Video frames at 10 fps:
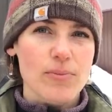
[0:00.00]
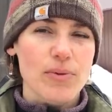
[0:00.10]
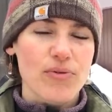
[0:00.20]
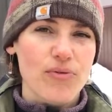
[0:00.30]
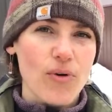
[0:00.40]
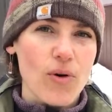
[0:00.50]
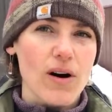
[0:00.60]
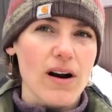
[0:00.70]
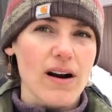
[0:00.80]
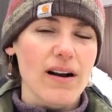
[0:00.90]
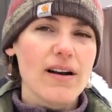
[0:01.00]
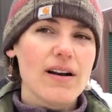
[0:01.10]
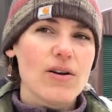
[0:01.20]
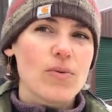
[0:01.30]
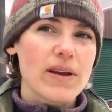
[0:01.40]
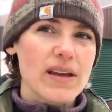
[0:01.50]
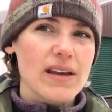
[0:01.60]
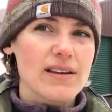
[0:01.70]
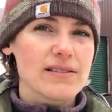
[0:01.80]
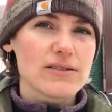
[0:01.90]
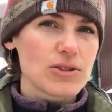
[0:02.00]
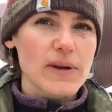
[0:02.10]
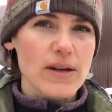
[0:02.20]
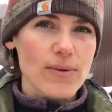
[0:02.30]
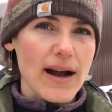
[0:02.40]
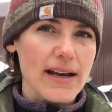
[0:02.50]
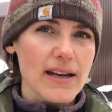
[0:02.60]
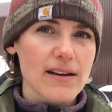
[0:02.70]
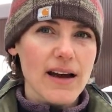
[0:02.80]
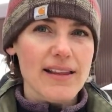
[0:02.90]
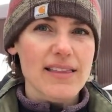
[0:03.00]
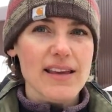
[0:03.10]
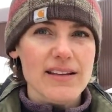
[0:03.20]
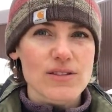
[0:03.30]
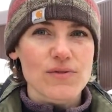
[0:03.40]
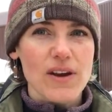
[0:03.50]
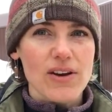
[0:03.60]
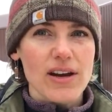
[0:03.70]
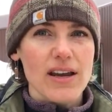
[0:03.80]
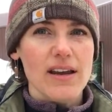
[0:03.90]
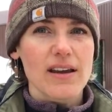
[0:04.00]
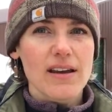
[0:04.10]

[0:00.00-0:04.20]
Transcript: before we do any riding. I think it's very